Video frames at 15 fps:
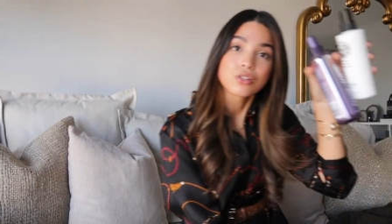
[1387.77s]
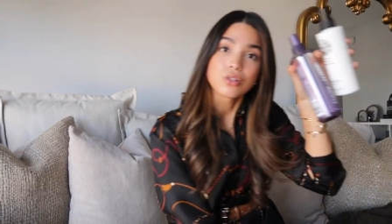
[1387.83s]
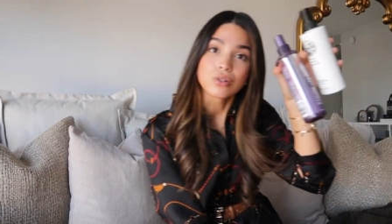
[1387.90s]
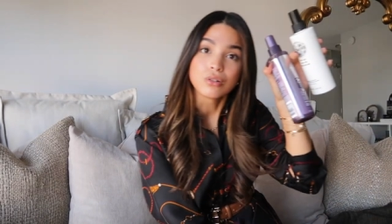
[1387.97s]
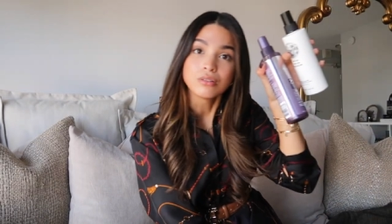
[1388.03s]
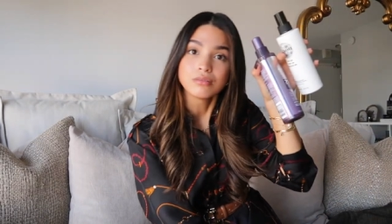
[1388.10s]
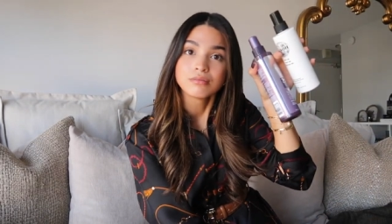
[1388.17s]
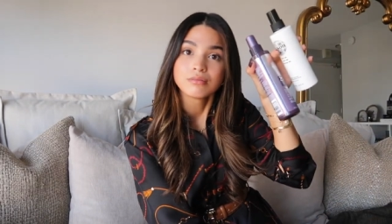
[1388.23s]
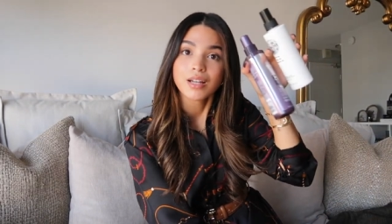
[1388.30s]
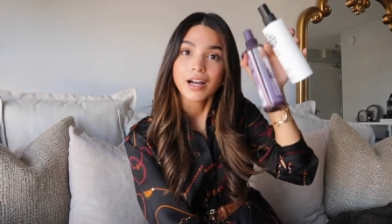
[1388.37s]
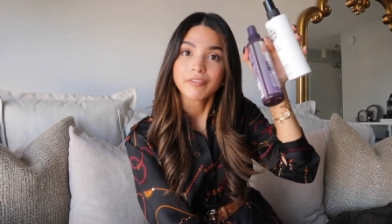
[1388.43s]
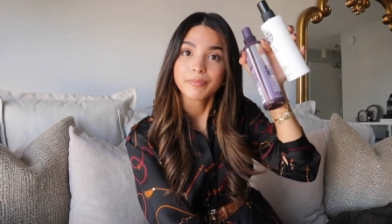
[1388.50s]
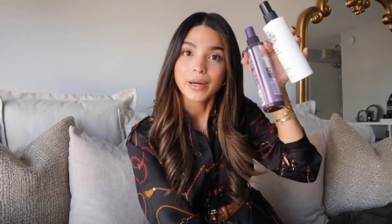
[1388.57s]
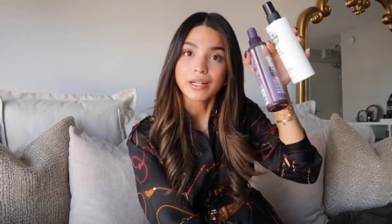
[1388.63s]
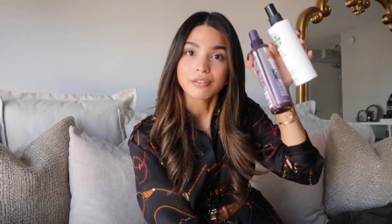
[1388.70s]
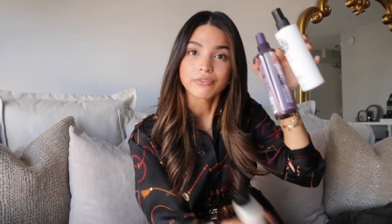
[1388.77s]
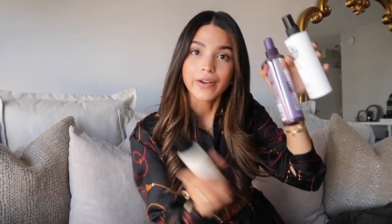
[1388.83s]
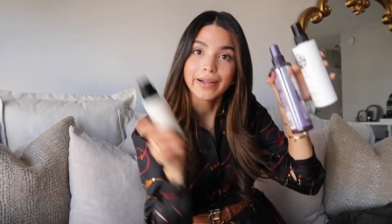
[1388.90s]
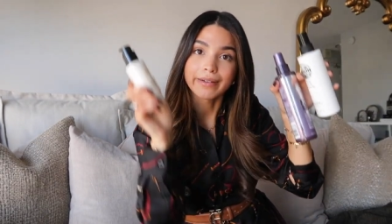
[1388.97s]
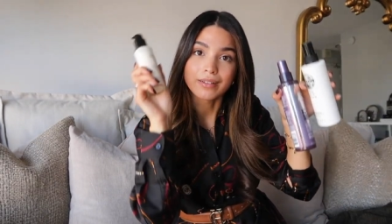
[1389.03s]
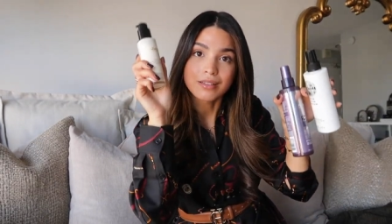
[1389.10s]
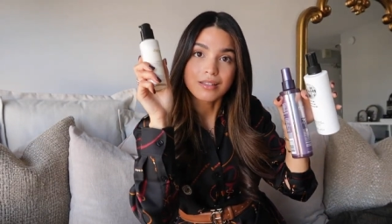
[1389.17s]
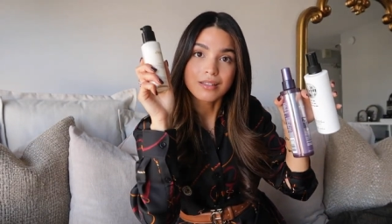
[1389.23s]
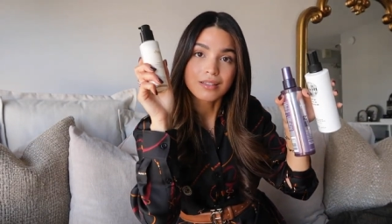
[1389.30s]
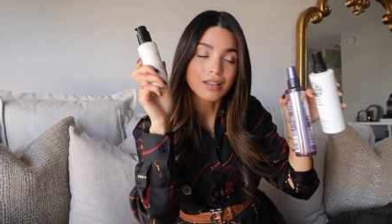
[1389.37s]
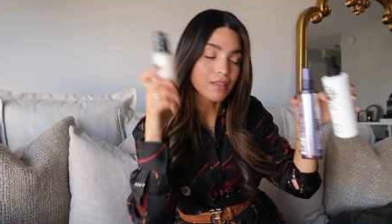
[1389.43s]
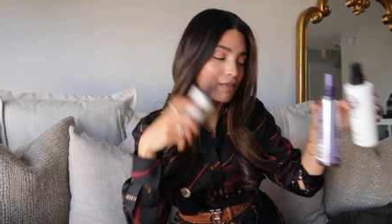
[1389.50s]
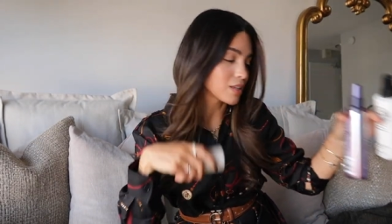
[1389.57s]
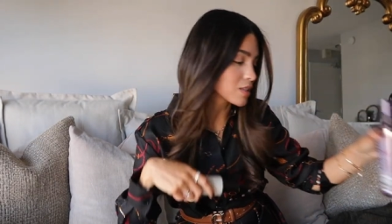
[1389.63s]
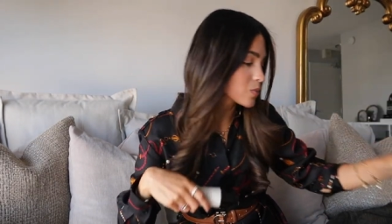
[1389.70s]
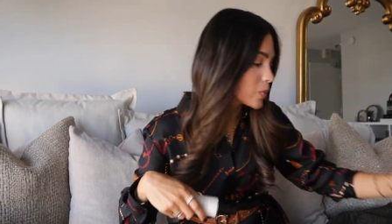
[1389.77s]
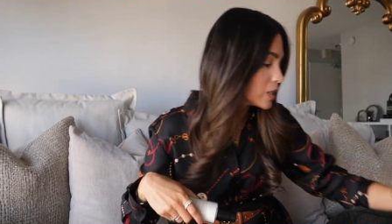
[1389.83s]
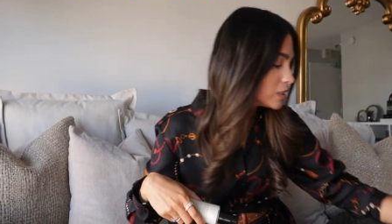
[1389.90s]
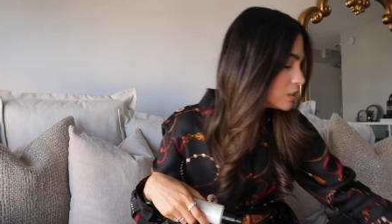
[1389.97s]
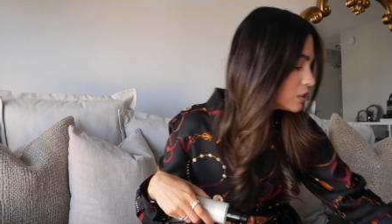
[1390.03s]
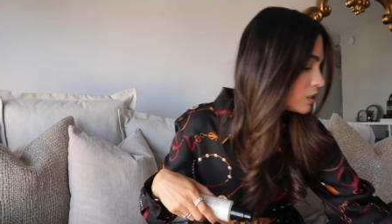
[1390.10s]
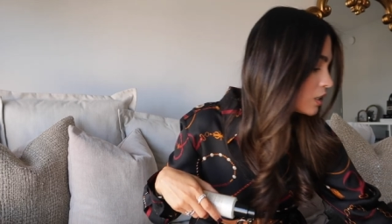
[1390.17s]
two have better fragrances than this one.